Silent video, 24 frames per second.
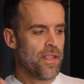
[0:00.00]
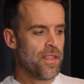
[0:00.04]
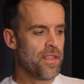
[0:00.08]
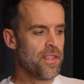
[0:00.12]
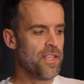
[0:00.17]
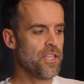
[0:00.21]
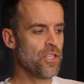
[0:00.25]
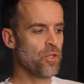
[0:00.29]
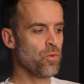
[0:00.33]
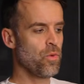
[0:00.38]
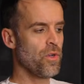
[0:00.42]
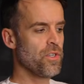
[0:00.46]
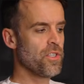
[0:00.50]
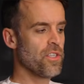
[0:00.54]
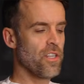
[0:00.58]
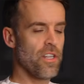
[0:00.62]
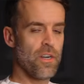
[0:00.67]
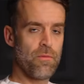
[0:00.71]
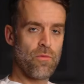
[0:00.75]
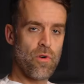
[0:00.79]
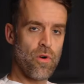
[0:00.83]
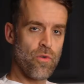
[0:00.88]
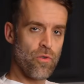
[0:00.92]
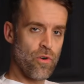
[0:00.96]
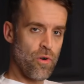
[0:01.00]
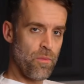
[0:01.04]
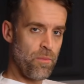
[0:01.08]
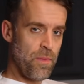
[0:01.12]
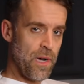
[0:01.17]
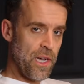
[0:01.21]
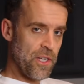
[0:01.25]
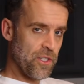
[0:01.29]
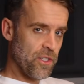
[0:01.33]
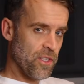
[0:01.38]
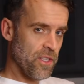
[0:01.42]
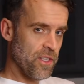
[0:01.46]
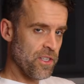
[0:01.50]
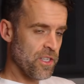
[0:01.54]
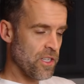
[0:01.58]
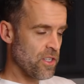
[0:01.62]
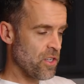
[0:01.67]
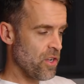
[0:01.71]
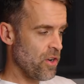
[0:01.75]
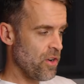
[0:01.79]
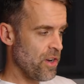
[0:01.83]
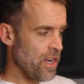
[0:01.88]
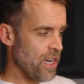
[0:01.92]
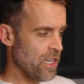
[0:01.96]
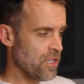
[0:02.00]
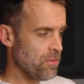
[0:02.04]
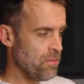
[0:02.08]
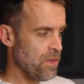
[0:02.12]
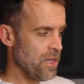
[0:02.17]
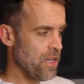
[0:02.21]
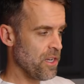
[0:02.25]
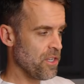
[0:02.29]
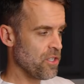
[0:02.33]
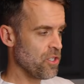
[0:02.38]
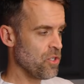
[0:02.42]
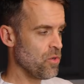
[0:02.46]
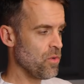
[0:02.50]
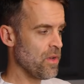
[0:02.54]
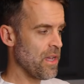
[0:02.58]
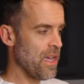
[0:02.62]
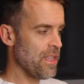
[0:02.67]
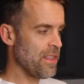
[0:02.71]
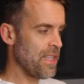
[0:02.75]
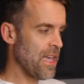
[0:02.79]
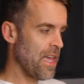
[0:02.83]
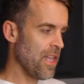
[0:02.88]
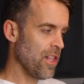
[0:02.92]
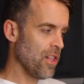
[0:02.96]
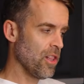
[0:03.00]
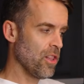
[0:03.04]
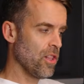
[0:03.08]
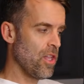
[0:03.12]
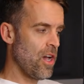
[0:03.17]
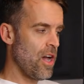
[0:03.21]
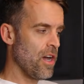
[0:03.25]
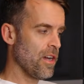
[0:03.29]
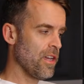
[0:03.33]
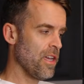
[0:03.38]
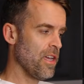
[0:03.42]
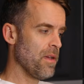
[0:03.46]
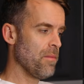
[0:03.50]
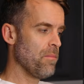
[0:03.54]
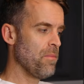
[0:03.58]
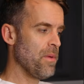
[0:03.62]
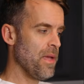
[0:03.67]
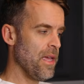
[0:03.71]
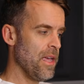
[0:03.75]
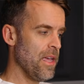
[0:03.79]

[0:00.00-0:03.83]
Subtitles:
This one's a little more robust than the 600X because you get that locking